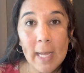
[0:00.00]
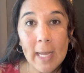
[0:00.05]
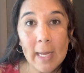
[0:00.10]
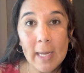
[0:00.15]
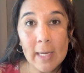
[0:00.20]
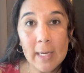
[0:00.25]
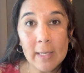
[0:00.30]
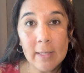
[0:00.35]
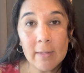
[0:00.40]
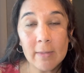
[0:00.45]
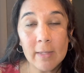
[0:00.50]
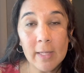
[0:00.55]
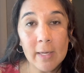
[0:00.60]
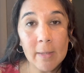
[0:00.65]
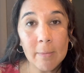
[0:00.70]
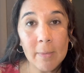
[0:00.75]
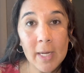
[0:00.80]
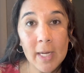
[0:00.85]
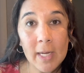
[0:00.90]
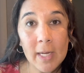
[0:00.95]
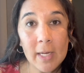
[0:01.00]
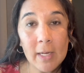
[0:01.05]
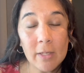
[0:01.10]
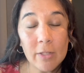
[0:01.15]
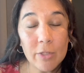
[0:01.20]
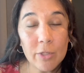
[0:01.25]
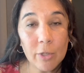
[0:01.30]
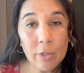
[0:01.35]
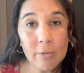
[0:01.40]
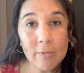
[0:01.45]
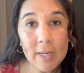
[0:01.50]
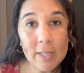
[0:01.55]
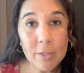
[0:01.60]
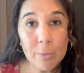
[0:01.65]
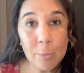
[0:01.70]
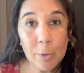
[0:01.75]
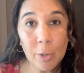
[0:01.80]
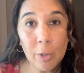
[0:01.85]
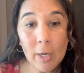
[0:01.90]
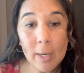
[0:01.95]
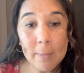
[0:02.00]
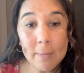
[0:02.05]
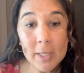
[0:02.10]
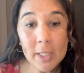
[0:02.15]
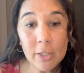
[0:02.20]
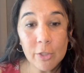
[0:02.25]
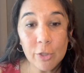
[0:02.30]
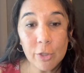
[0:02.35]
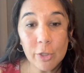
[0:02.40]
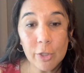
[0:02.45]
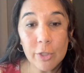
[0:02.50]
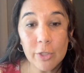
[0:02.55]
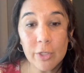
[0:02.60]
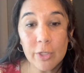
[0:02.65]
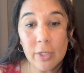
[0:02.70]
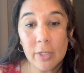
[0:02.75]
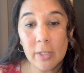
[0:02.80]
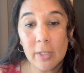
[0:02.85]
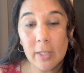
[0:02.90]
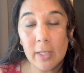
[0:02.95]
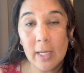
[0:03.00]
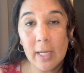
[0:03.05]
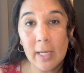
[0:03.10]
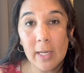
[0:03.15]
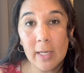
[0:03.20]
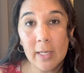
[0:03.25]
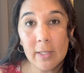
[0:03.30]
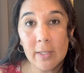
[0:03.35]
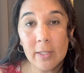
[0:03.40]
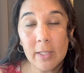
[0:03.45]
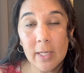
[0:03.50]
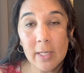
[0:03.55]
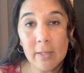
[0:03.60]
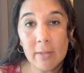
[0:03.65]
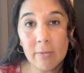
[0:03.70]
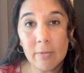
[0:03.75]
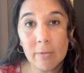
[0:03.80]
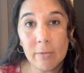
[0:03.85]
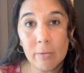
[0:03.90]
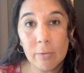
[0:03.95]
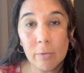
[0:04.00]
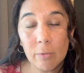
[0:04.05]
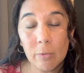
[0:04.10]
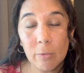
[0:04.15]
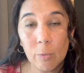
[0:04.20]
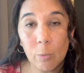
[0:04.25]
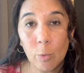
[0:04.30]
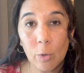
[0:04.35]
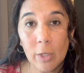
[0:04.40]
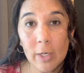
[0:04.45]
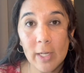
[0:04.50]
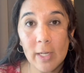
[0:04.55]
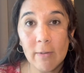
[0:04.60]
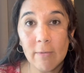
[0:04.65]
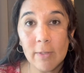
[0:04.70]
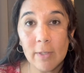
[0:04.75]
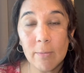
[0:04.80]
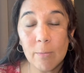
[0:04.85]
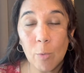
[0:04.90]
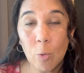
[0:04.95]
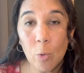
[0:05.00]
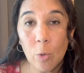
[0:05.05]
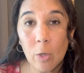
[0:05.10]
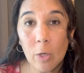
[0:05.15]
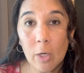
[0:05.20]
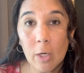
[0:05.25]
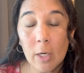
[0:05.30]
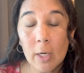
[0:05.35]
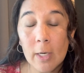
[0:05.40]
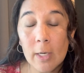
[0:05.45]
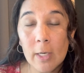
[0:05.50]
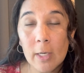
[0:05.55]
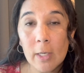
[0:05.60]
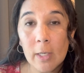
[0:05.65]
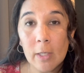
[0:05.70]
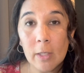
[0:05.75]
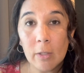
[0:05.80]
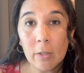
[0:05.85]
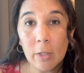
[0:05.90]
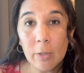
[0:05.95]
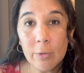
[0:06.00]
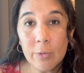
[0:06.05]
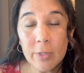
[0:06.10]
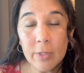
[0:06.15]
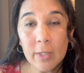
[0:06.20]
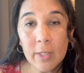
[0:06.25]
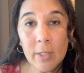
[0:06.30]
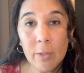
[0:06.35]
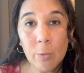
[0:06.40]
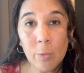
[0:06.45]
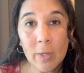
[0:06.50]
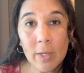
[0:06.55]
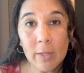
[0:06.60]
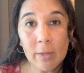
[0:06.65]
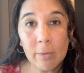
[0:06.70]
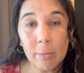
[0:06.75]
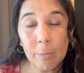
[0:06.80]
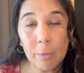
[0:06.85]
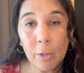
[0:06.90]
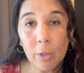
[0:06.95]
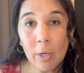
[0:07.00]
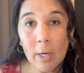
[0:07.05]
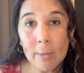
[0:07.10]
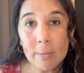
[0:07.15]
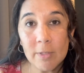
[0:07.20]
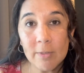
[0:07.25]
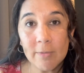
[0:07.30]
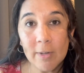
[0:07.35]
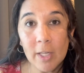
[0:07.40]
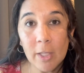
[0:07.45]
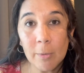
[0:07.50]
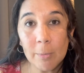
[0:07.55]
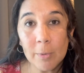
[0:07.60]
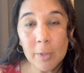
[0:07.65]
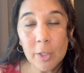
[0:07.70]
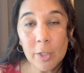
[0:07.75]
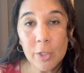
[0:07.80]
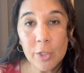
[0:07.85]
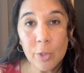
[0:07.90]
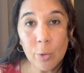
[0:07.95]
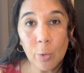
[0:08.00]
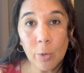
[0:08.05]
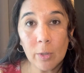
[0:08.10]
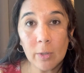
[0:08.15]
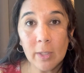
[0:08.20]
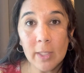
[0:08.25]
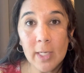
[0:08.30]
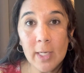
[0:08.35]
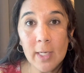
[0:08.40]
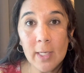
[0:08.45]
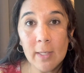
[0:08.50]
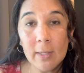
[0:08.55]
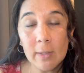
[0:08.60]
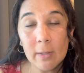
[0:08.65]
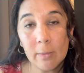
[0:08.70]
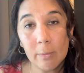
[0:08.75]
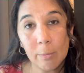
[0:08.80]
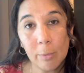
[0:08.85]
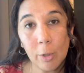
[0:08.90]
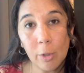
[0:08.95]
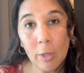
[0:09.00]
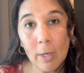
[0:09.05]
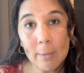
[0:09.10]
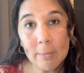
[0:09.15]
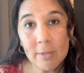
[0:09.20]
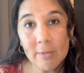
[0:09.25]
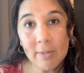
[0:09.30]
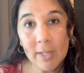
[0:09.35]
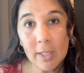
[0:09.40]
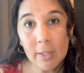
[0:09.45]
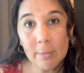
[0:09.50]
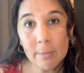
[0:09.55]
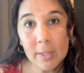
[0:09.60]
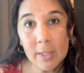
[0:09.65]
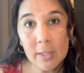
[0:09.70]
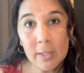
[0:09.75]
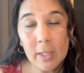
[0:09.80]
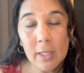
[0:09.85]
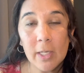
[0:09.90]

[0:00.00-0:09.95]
And they may serve as program managers and can work even more closely with program developers or lead program development